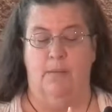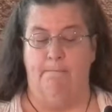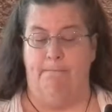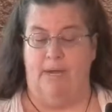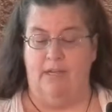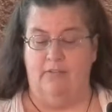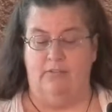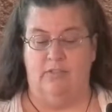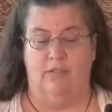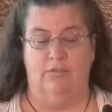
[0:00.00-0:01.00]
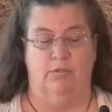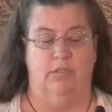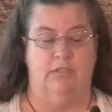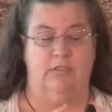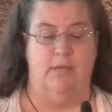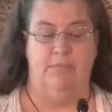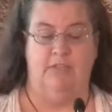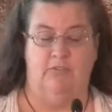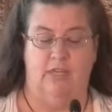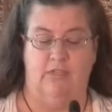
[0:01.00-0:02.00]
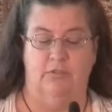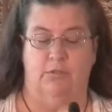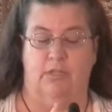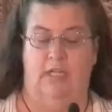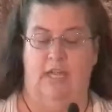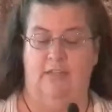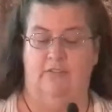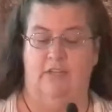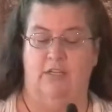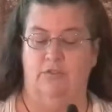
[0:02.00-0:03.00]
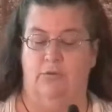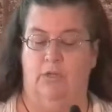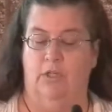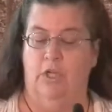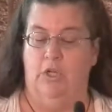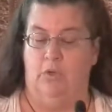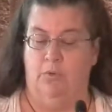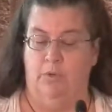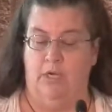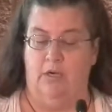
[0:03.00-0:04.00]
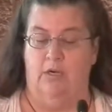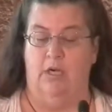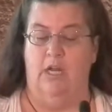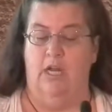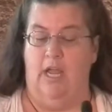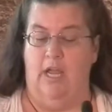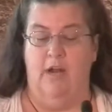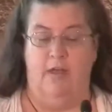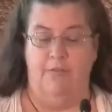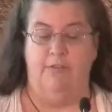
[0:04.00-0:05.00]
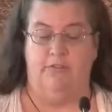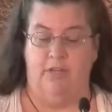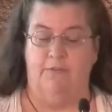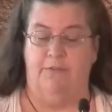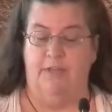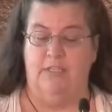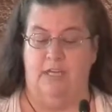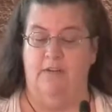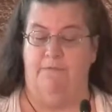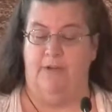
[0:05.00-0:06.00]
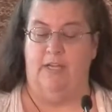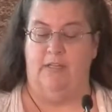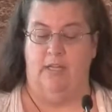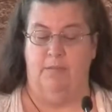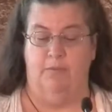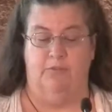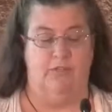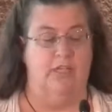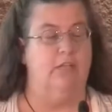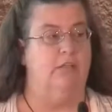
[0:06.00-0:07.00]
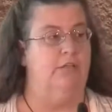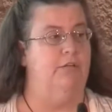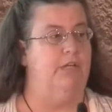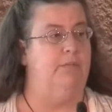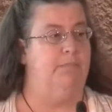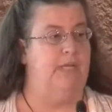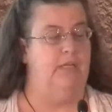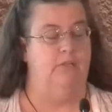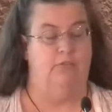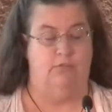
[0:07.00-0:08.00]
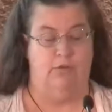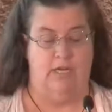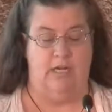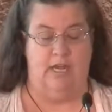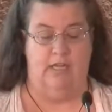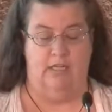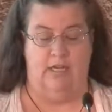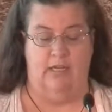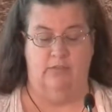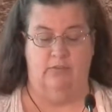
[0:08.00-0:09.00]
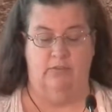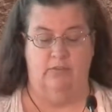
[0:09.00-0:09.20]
bisexual, demisexual, asexual, queer, and other self-identifying labels, including being straight allies.